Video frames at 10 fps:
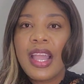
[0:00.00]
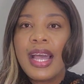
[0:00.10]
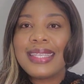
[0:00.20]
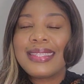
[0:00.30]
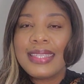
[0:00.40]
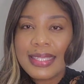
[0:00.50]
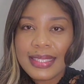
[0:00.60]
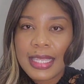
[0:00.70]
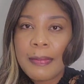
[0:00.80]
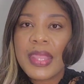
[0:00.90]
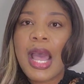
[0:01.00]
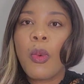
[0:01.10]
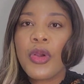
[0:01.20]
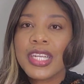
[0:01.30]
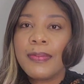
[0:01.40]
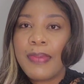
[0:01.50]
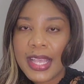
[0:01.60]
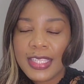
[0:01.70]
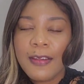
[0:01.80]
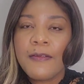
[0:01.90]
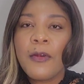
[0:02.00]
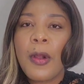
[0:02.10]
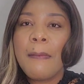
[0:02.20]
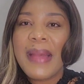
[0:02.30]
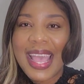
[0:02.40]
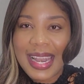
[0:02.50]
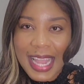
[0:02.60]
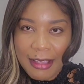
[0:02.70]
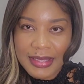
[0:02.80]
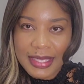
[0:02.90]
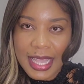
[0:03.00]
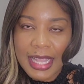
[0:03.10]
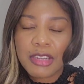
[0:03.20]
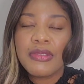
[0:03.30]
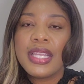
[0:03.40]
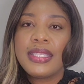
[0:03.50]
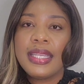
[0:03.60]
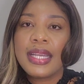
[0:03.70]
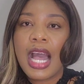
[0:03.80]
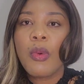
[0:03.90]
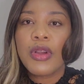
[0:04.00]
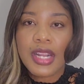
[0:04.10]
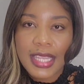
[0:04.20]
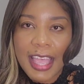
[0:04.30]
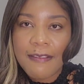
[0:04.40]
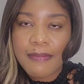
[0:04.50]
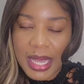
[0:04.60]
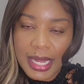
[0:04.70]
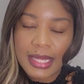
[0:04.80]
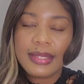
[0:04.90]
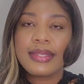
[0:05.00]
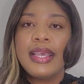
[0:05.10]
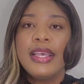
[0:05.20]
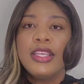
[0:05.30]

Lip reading: a system that works best for my lifestyle, creating a work-life balance.